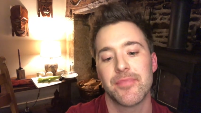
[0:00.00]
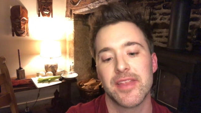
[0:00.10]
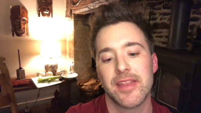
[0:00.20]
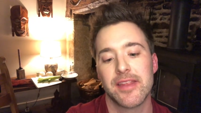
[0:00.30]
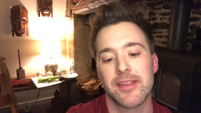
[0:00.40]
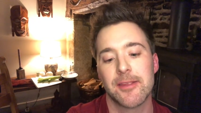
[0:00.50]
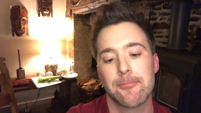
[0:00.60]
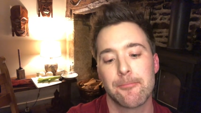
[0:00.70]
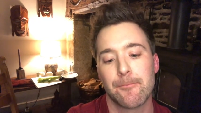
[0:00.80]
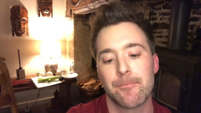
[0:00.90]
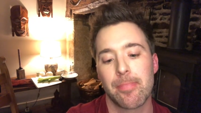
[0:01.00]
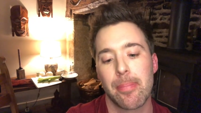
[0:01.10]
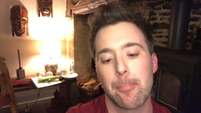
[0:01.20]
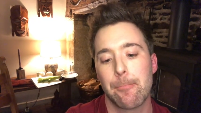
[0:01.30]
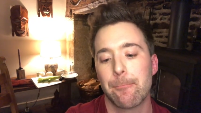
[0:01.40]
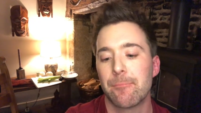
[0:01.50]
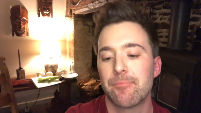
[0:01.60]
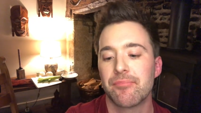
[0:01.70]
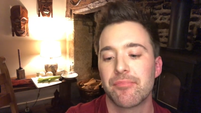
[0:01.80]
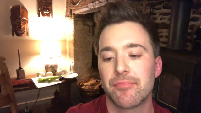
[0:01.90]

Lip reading: (no one is talking)